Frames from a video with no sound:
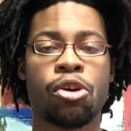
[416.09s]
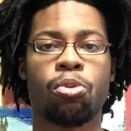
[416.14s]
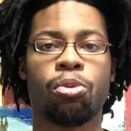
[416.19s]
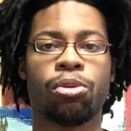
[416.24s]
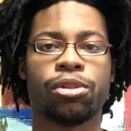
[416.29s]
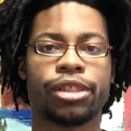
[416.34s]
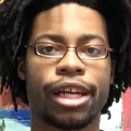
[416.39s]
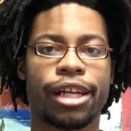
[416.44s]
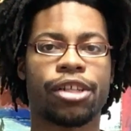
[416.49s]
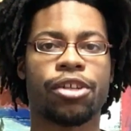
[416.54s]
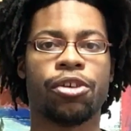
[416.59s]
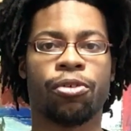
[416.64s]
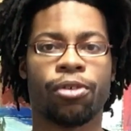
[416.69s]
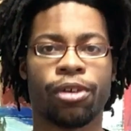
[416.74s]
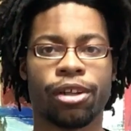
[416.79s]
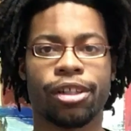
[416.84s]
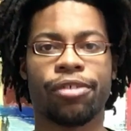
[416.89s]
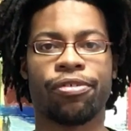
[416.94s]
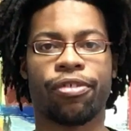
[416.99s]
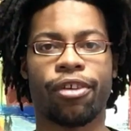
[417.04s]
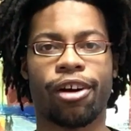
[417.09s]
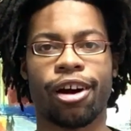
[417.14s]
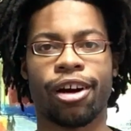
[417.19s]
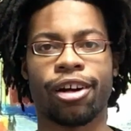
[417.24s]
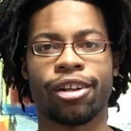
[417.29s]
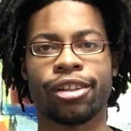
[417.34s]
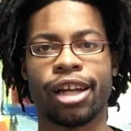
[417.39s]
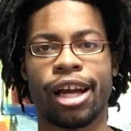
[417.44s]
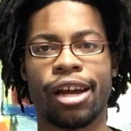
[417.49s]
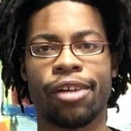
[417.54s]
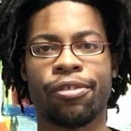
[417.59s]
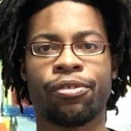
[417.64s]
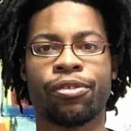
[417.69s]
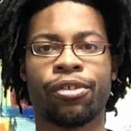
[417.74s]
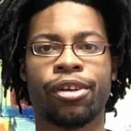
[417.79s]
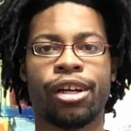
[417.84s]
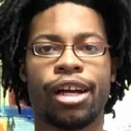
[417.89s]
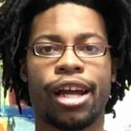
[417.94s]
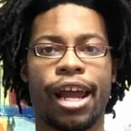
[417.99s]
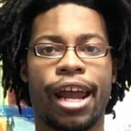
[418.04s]
will take you really far in life
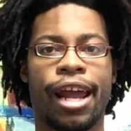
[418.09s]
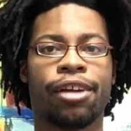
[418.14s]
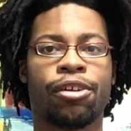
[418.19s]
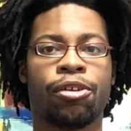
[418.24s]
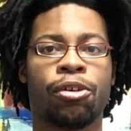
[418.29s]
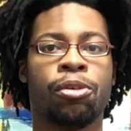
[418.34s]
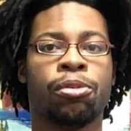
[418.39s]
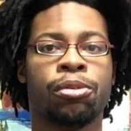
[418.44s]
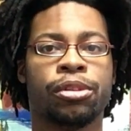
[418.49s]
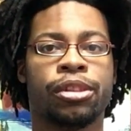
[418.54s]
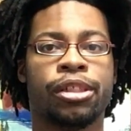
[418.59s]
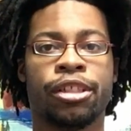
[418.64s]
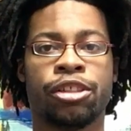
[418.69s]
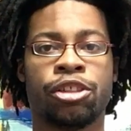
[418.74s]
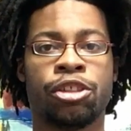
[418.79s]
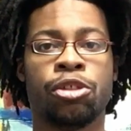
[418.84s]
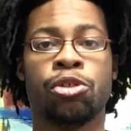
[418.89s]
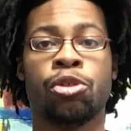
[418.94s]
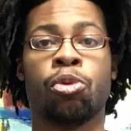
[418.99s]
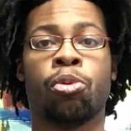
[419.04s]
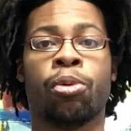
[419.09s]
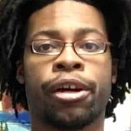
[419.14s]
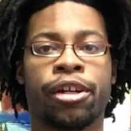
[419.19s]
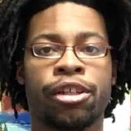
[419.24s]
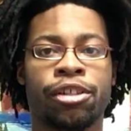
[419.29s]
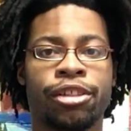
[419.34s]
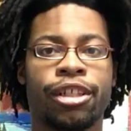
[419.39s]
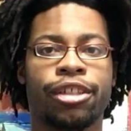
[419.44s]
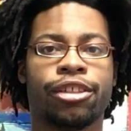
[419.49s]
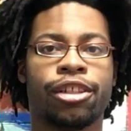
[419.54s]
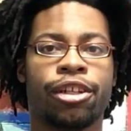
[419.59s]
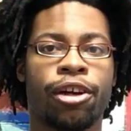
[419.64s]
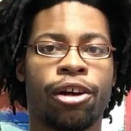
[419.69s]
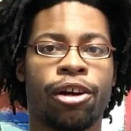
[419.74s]
and it will get you to where you need to